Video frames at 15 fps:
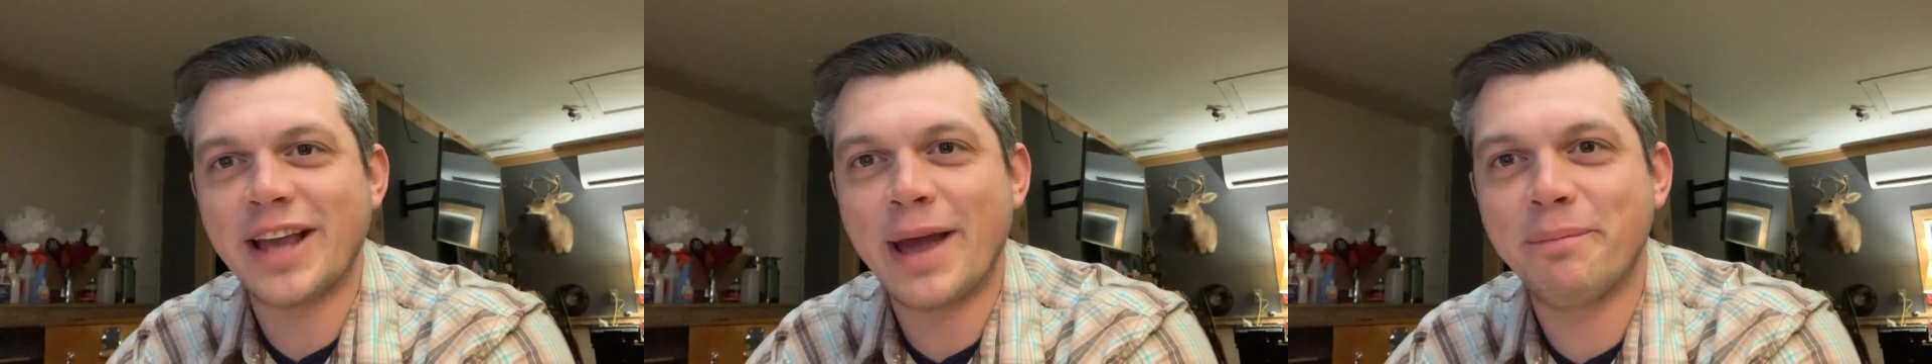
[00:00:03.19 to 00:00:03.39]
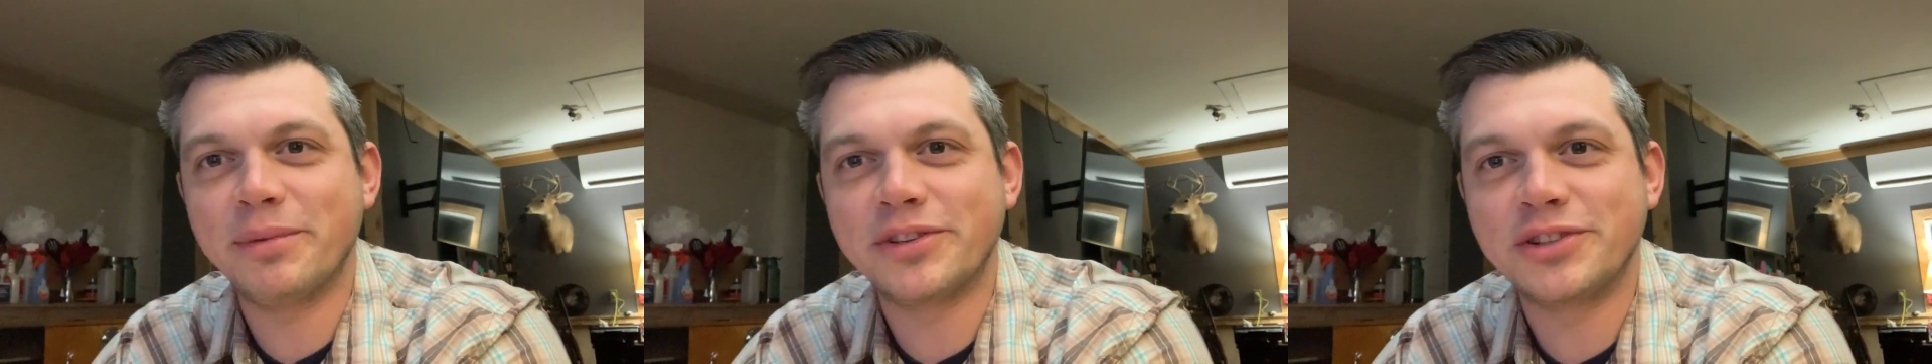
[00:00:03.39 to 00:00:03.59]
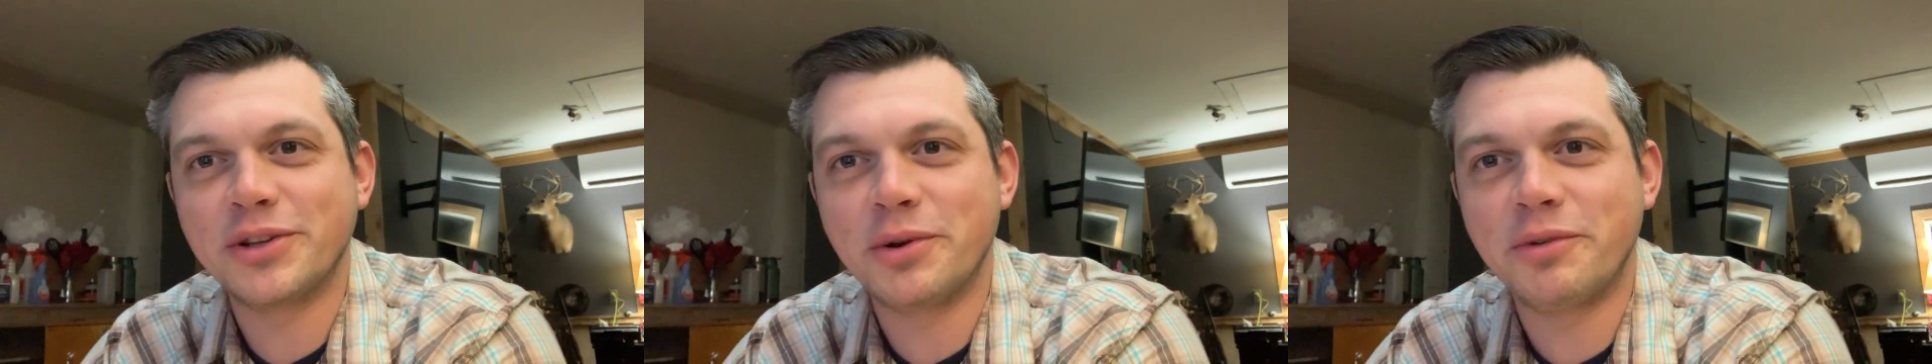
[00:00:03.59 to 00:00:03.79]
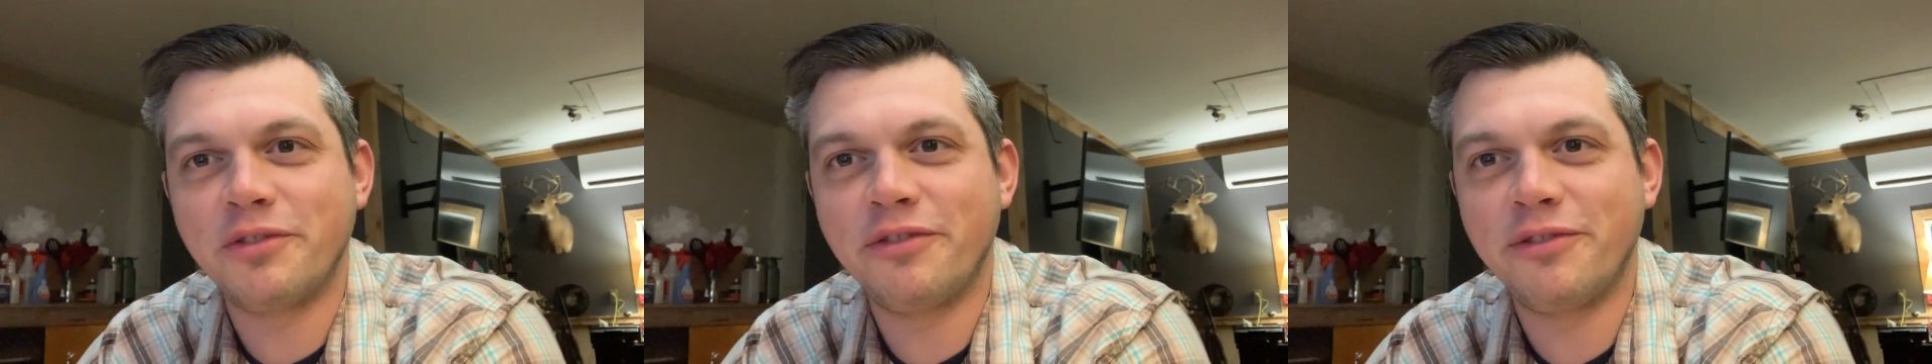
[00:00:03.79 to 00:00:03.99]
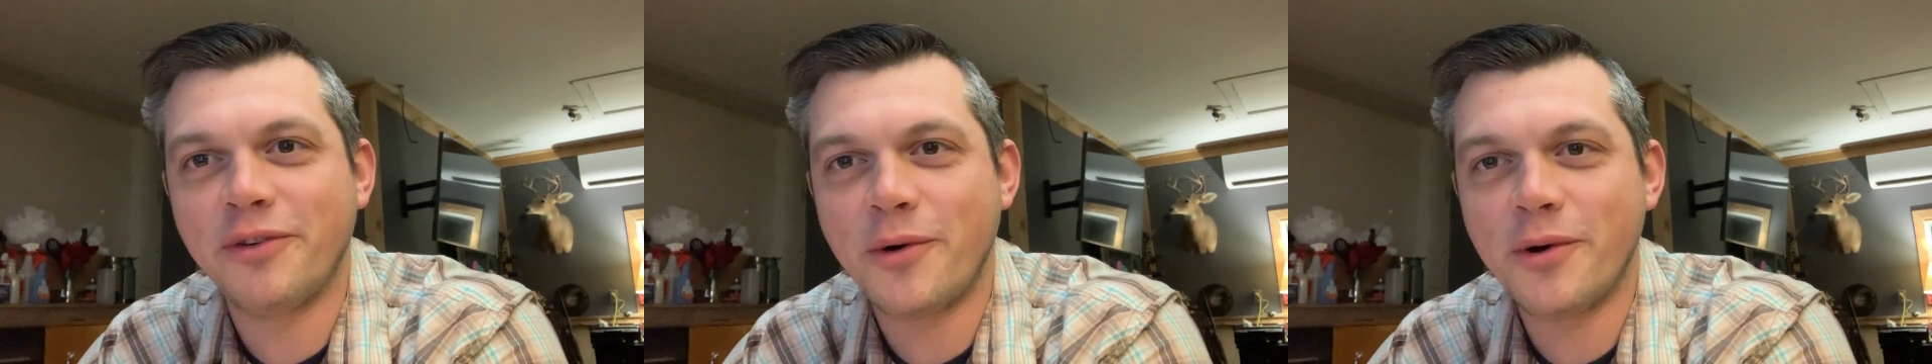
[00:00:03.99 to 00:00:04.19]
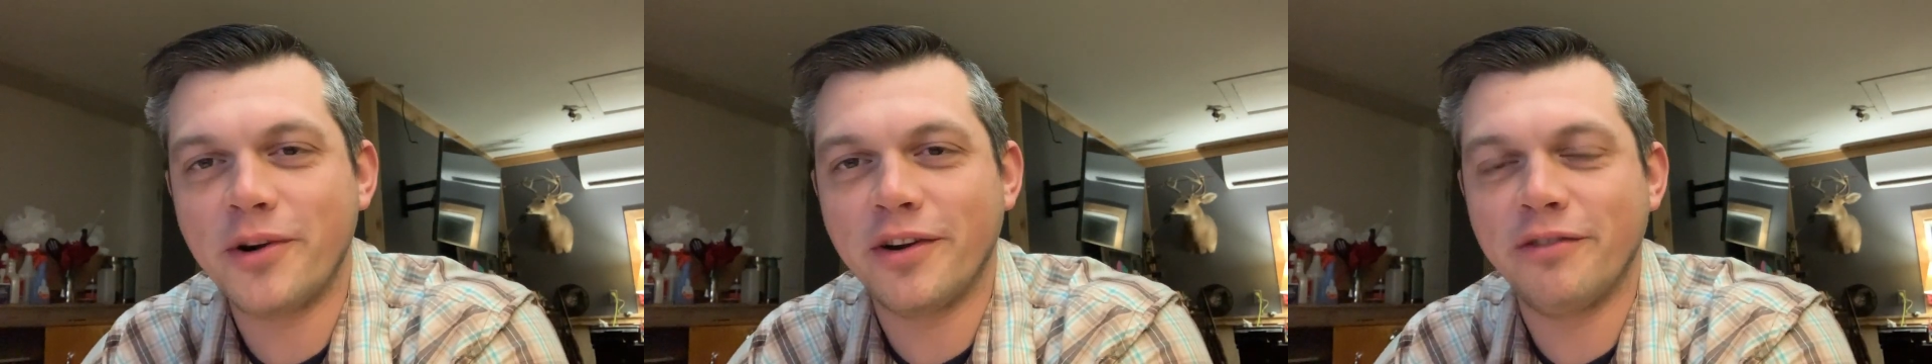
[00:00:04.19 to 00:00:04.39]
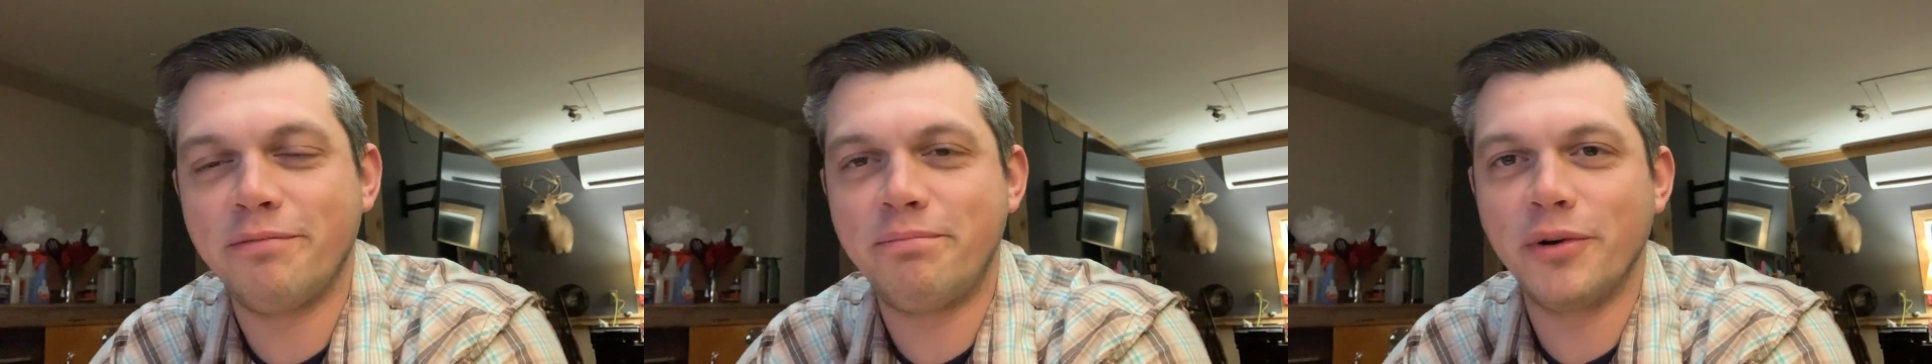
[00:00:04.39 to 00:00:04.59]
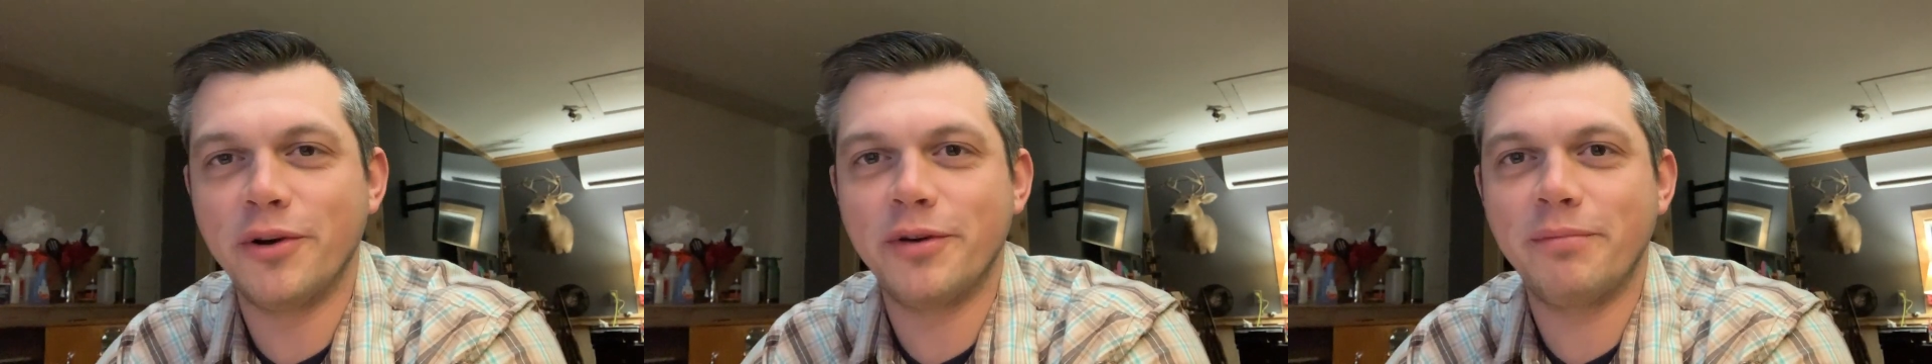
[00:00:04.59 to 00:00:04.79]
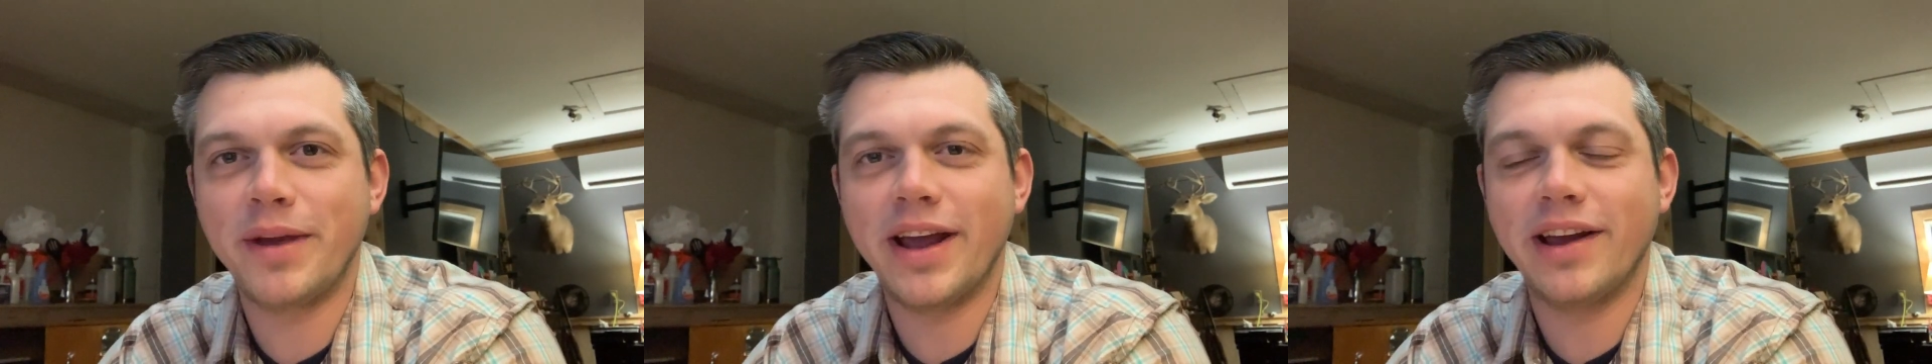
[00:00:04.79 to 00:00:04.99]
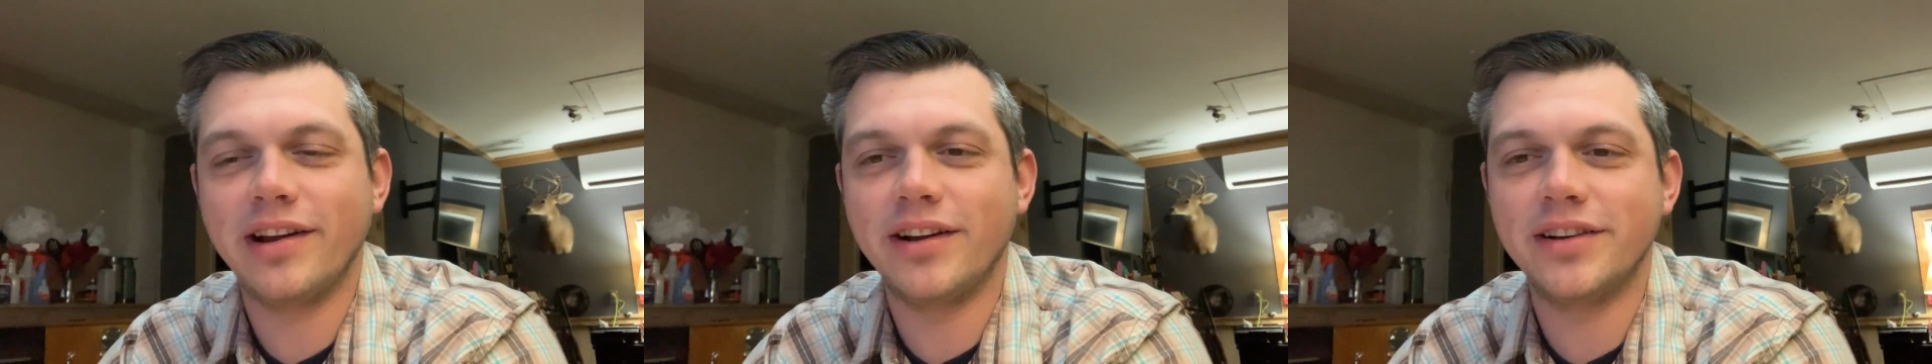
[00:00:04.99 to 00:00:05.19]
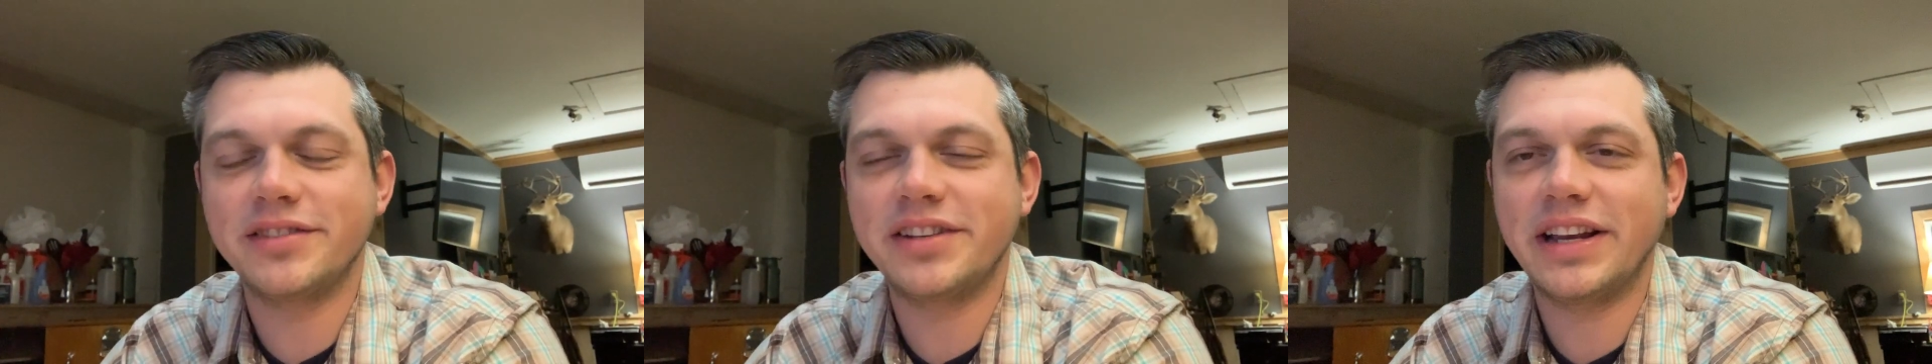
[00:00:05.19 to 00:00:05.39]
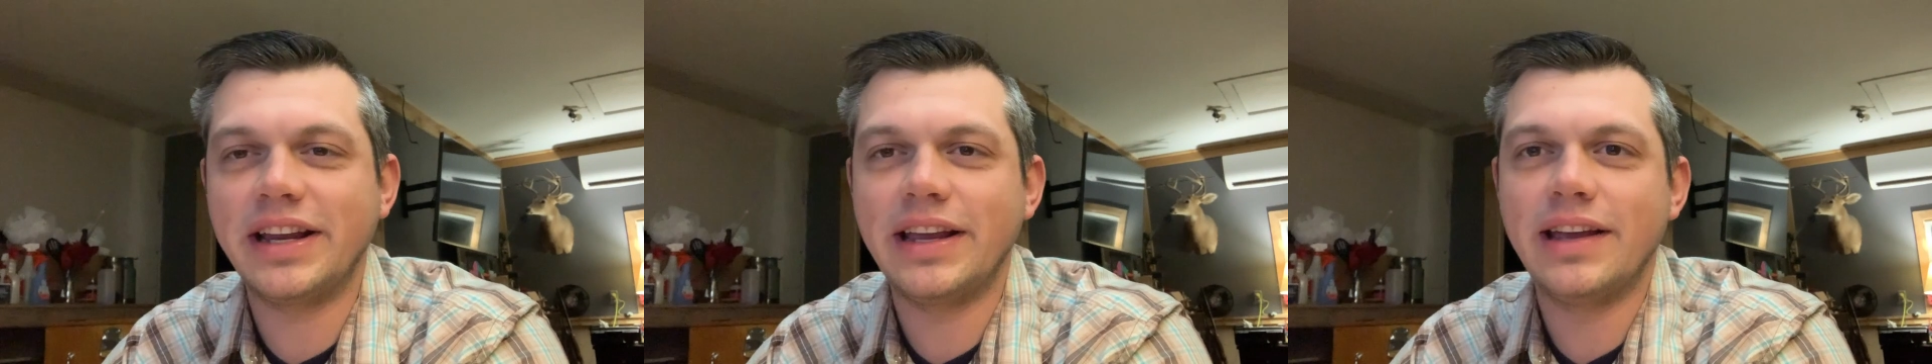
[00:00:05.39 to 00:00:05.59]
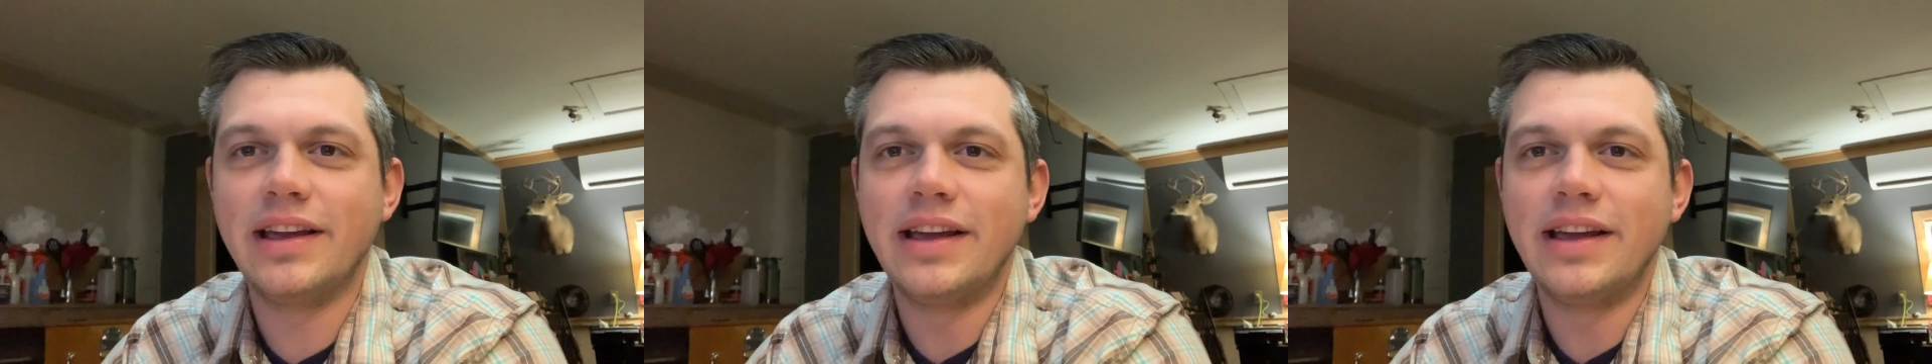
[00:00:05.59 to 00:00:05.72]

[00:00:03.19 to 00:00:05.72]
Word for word: episode four of Birdman Hunting.